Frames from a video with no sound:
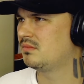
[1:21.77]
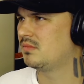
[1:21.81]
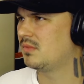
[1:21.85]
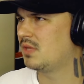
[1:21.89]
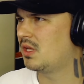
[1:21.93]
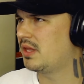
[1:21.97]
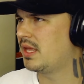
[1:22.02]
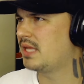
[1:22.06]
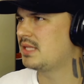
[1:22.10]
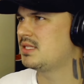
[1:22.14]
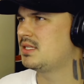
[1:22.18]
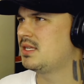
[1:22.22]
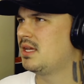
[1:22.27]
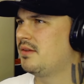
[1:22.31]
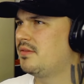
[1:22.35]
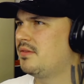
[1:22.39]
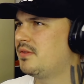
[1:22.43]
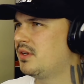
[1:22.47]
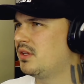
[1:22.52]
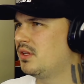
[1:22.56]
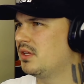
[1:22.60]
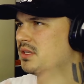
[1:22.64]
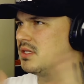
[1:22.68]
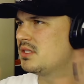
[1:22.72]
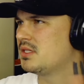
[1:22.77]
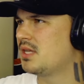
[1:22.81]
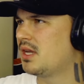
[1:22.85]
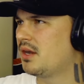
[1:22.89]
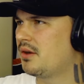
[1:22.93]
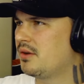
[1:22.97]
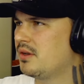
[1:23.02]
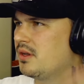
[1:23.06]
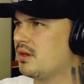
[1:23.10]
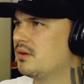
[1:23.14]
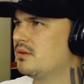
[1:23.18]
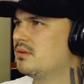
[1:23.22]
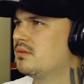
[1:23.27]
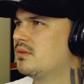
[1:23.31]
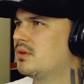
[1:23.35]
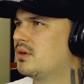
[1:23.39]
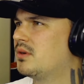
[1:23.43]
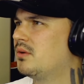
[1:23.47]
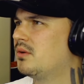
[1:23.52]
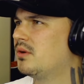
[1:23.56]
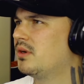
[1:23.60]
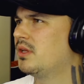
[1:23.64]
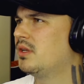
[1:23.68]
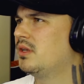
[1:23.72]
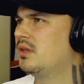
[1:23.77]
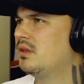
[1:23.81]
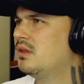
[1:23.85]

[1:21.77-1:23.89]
Oh, that's definitely stereo recorded.